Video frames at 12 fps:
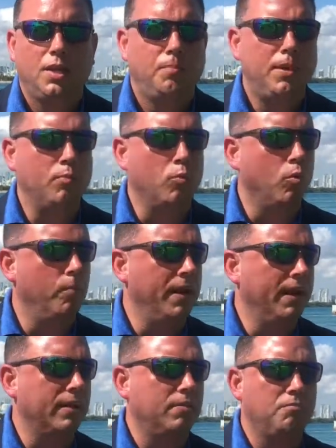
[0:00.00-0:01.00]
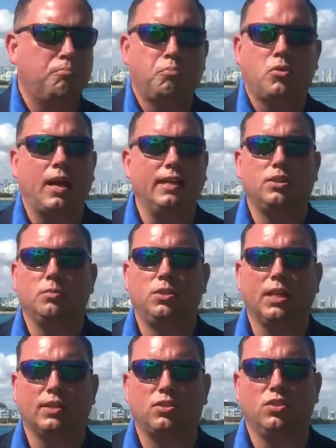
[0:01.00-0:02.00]
People will make price
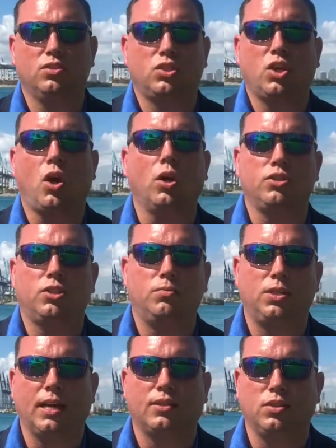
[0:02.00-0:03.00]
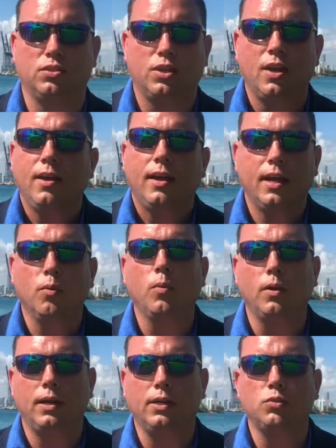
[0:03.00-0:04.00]
objections, cost objections.
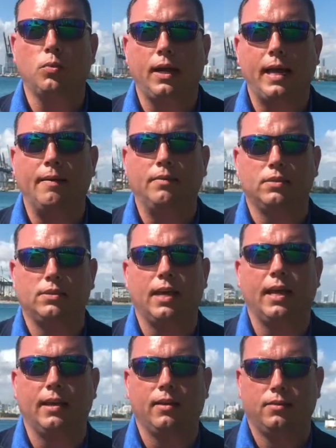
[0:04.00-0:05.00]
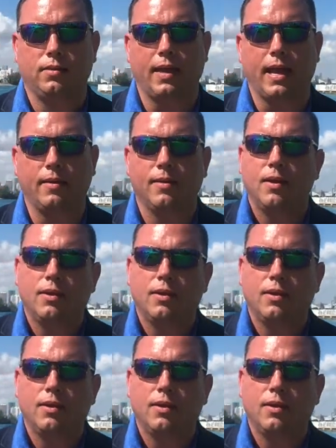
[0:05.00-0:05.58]
Here's what I have to say to that.